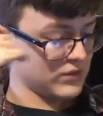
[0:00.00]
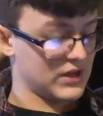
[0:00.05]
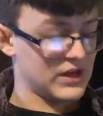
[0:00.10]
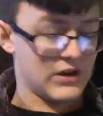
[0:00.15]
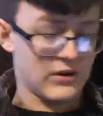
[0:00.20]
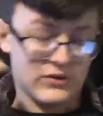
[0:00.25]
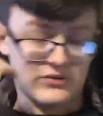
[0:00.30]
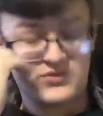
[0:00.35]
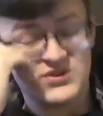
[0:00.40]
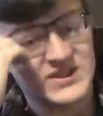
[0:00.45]

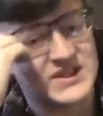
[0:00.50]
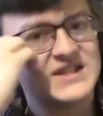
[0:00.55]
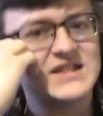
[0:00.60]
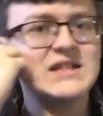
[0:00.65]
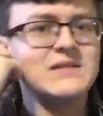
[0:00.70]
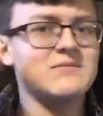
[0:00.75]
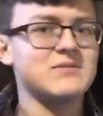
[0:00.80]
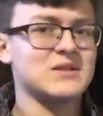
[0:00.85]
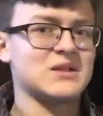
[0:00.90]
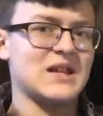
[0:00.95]
if this
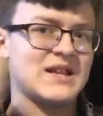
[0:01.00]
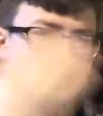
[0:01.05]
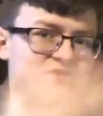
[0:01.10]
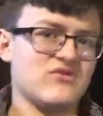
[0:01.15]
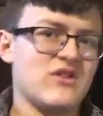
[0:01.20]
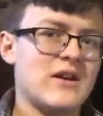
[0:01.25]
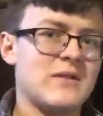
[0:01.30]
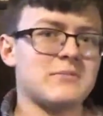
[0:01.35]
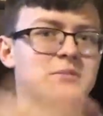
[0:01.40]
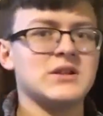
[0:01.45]
seems less
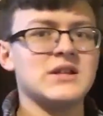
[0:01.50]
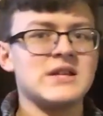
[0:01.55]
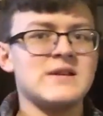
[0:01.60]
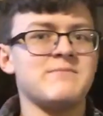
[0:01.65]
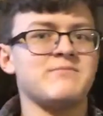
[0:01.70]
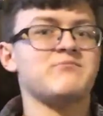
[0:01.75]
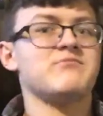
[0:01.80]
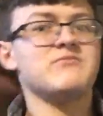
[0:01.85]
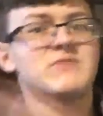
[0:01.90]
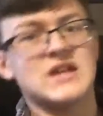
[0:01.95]

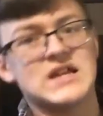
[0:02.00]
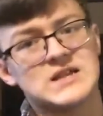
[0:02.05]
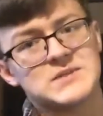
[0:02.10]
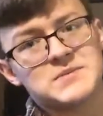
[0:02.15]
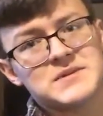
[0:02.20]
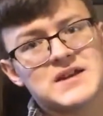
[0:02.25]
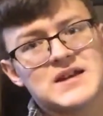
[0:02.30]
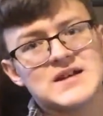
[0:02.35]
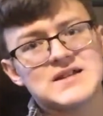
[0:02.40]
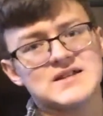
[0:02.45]
rambly, it's
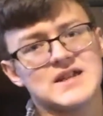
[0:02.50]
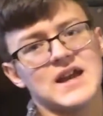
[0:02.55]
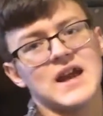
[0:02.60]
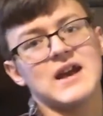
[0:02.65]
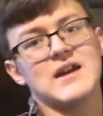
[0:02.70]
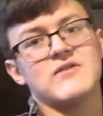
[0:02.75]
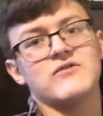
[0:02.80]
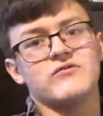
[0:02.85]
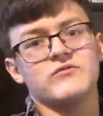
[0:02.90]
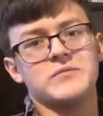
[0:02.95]
because I
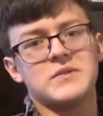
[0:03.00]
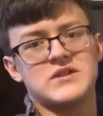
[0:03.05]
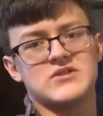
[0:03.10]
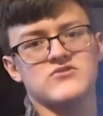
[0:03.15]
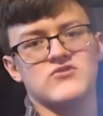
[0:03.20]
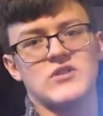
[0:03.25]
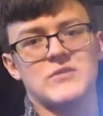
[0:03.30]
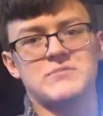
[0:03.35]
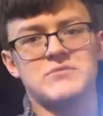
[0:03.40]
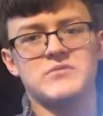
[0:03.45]
have my
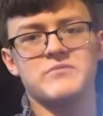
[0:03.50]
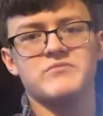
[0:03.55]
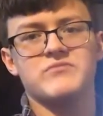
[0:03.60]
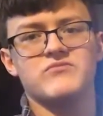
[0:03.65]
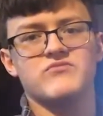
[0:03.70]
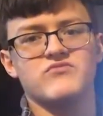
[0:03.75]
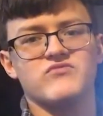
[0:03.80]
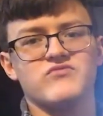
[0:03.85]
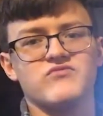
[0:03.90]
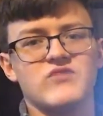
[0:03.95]
script
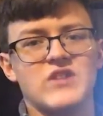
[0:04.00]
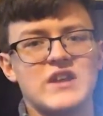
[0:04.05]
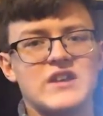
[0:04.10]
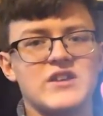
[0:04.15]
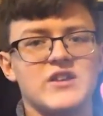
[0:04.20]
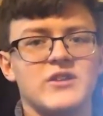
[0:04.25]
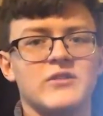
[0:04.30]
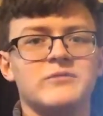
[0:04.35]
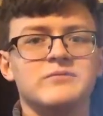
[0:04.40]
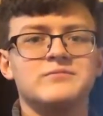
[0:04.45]
right
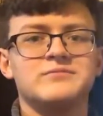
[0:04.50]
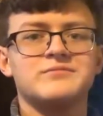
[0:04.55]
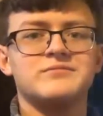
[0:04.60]
here.